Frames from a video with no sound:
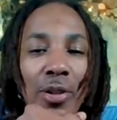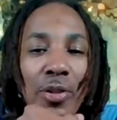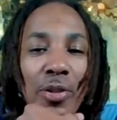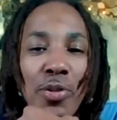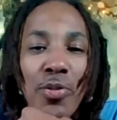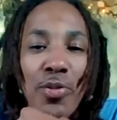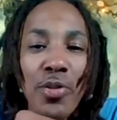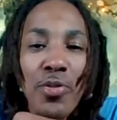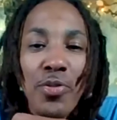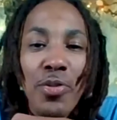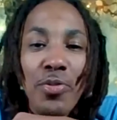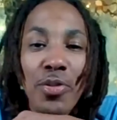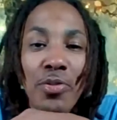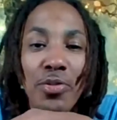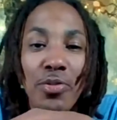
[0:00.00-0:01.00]
You
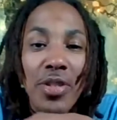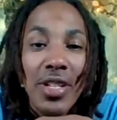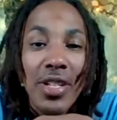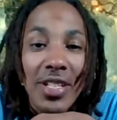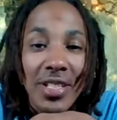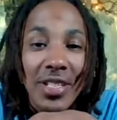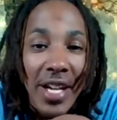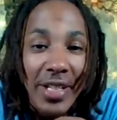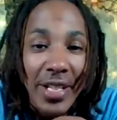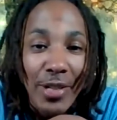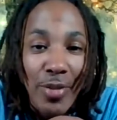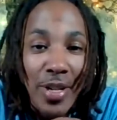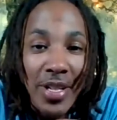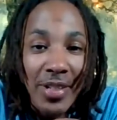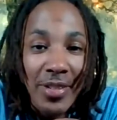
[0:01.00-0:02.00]
did a psychic
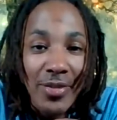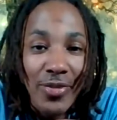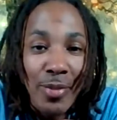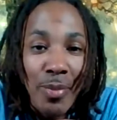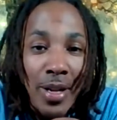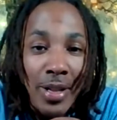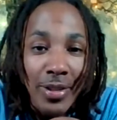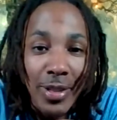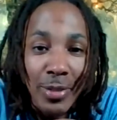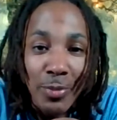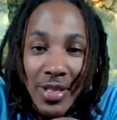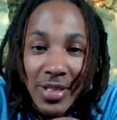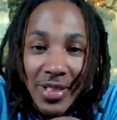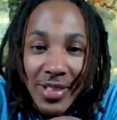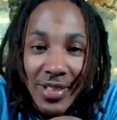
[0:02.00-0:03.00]
reading for Monica
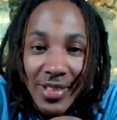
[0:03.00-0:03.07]
Lewinsky?